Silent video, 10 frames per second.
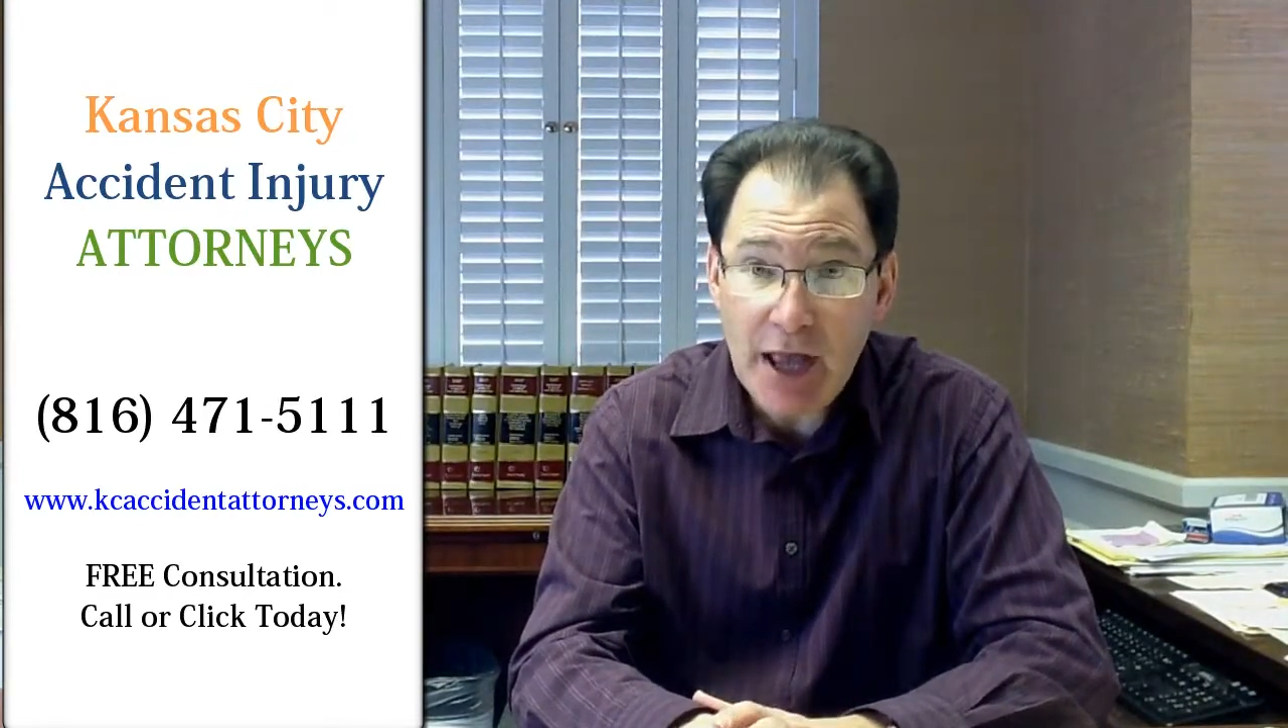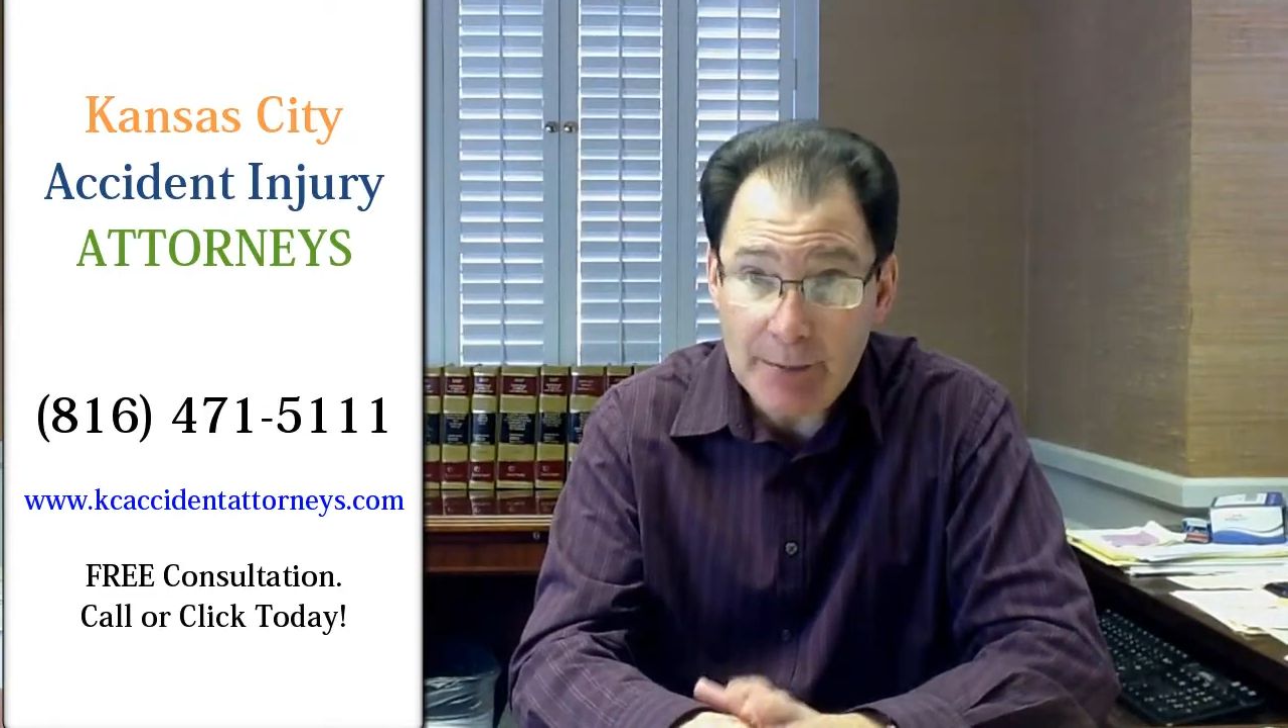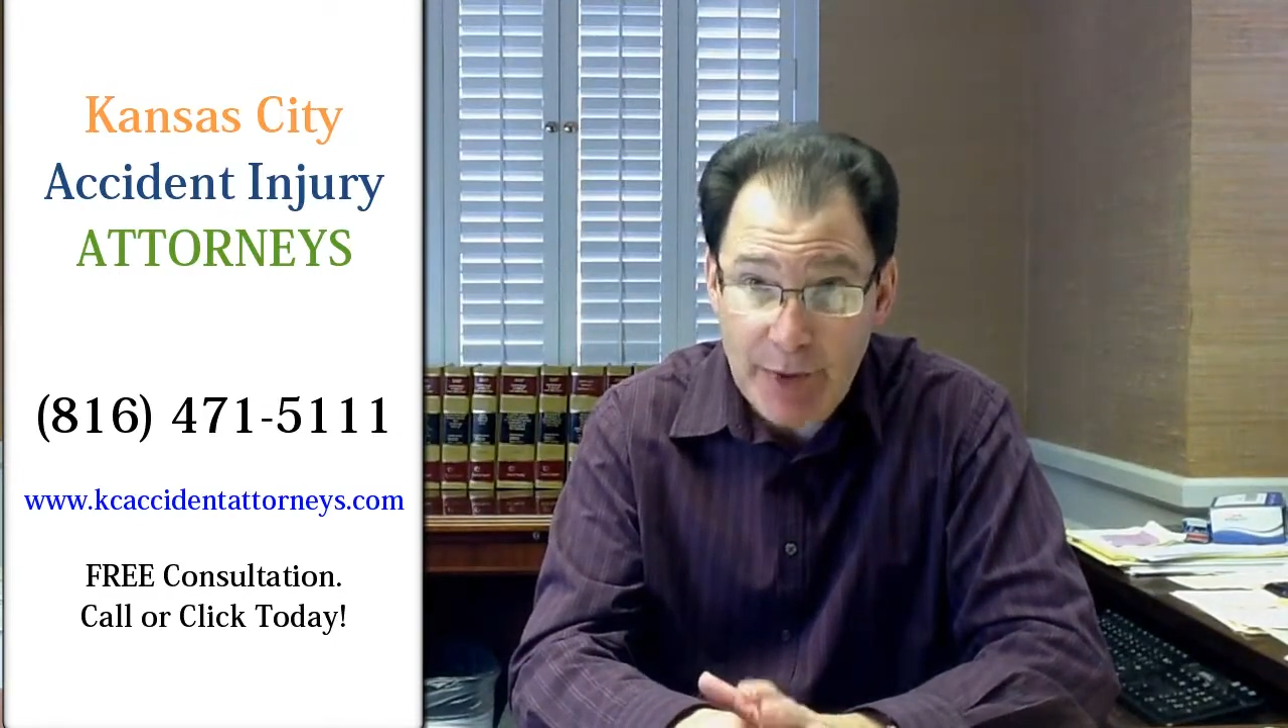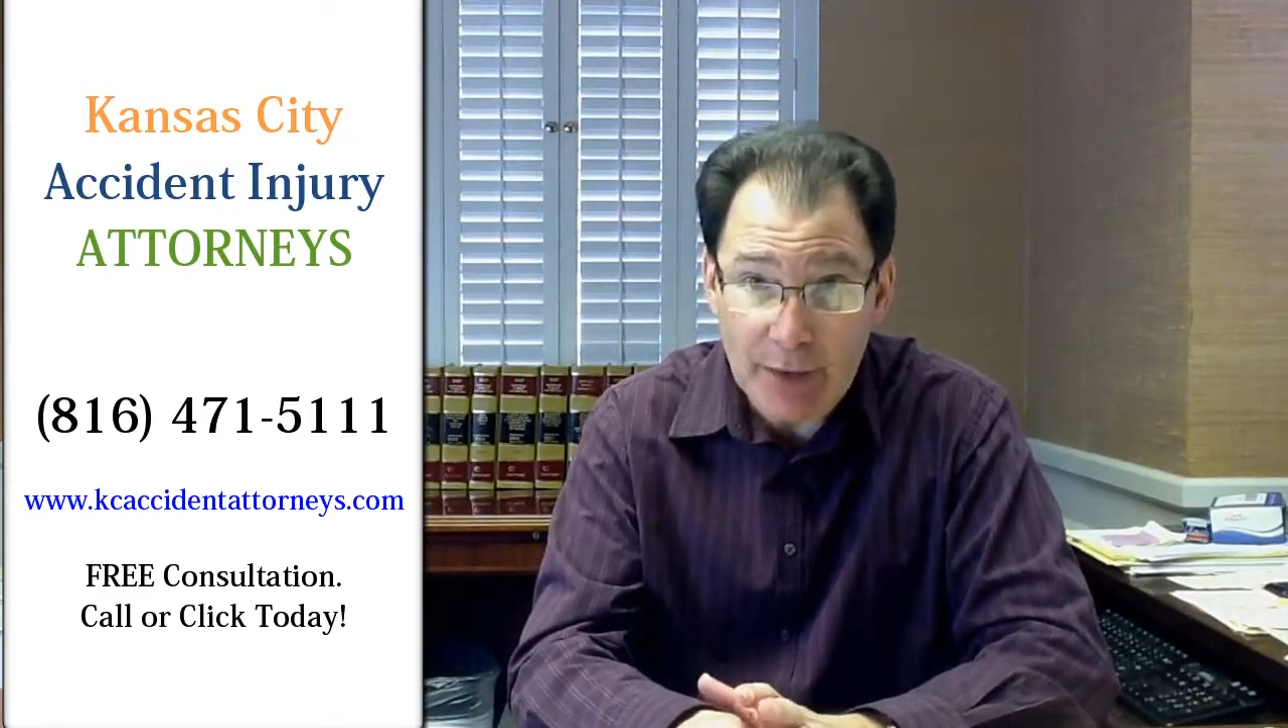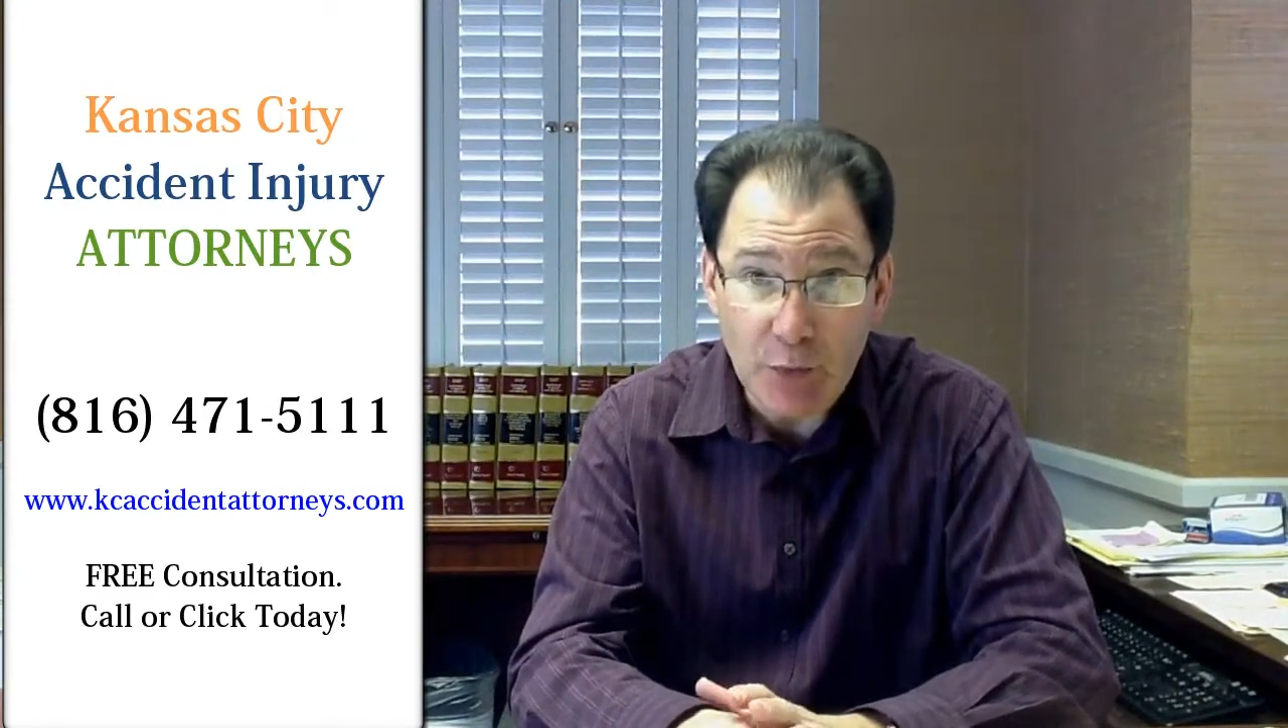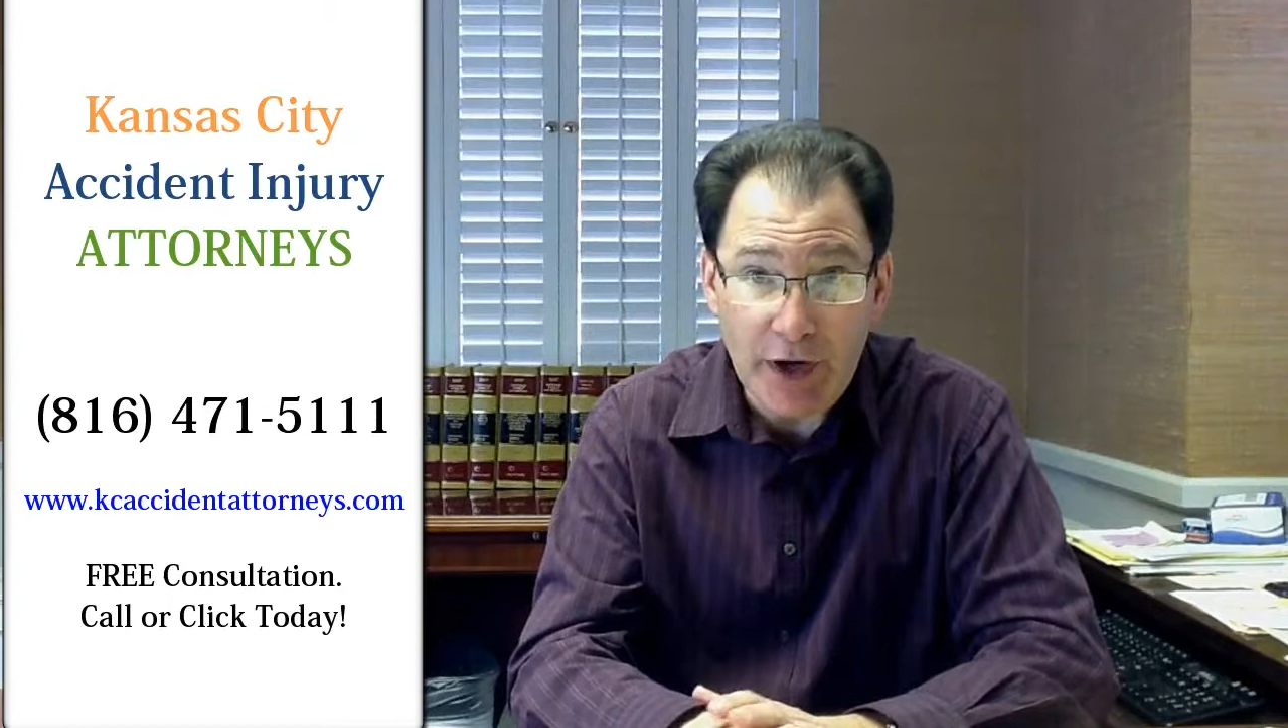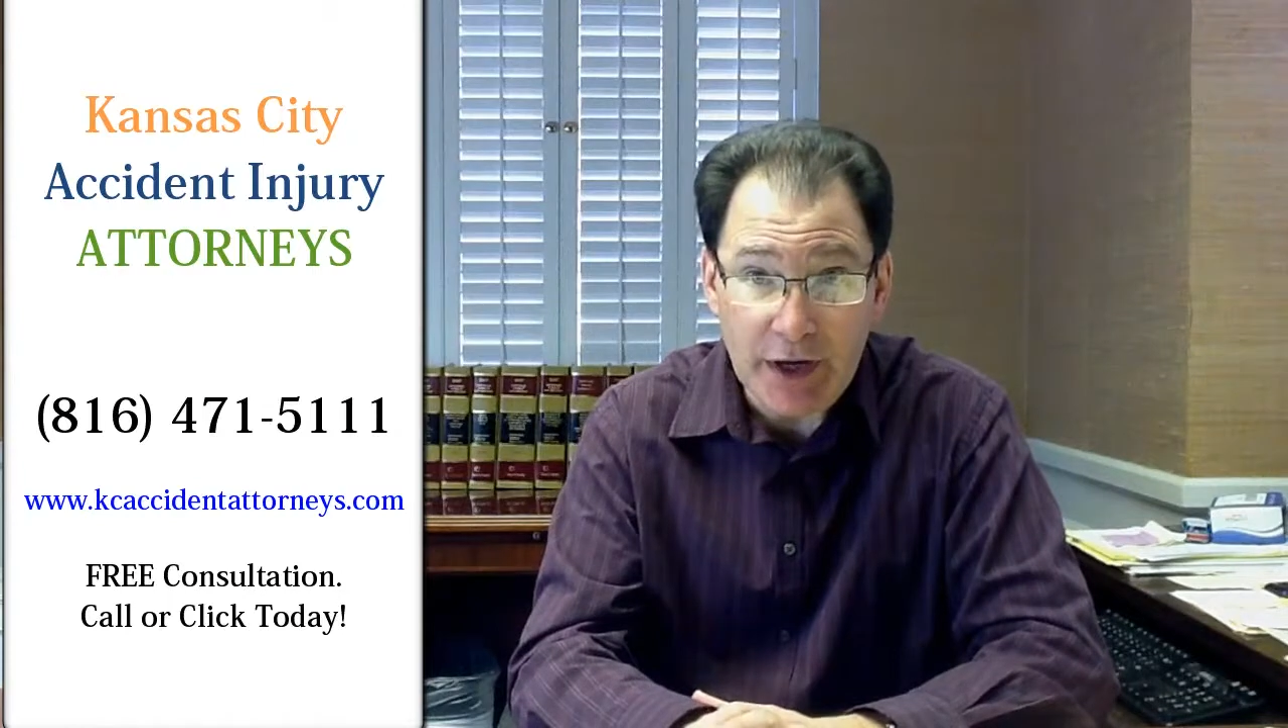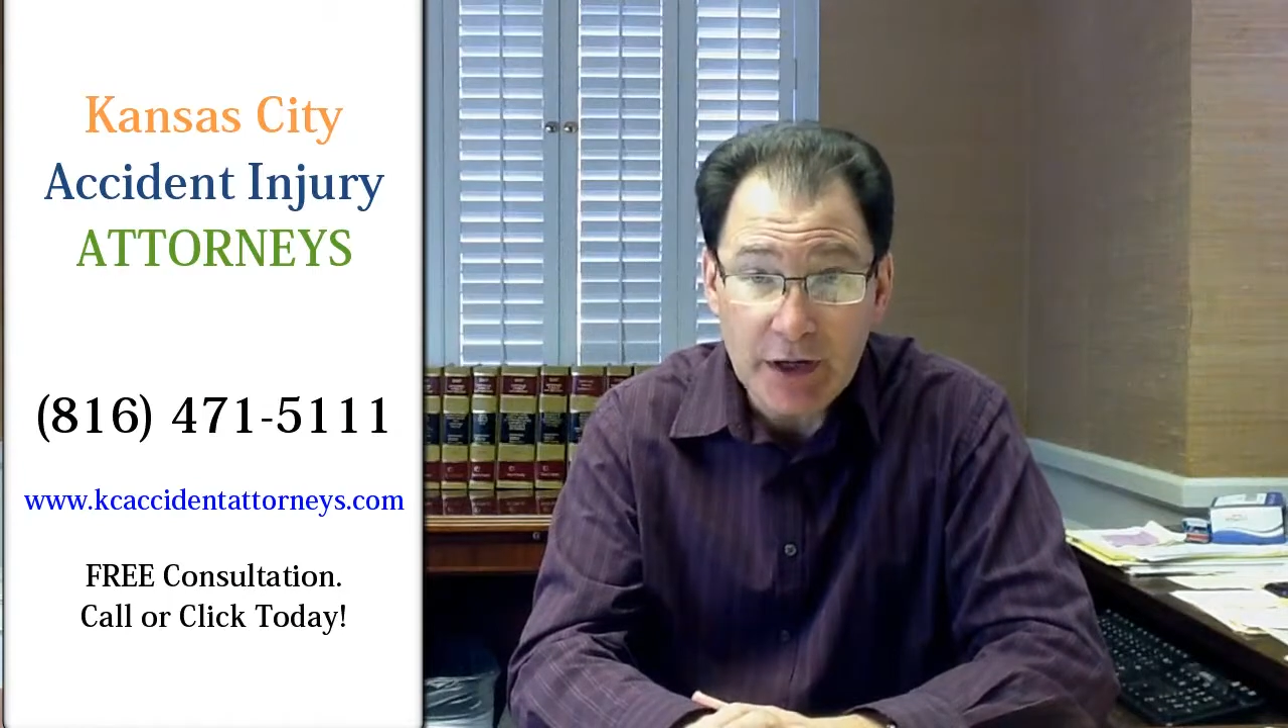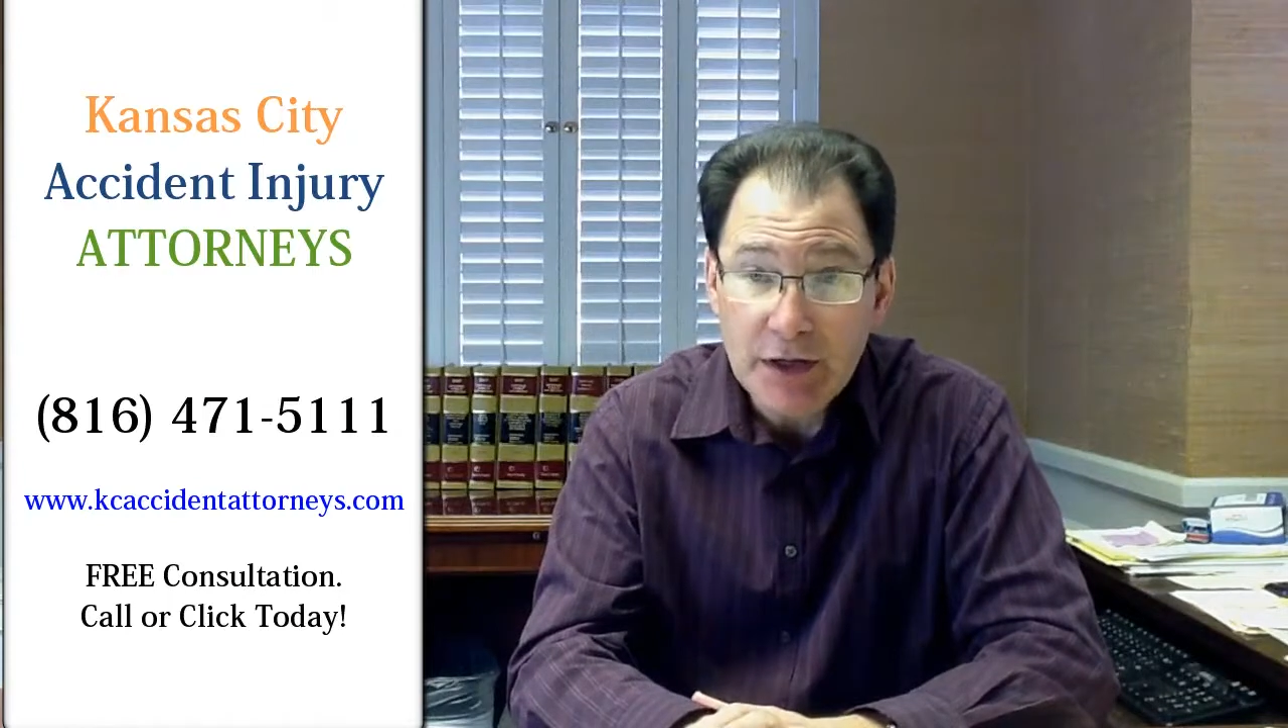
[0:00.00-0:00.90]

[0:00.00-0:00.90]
and bedwetting.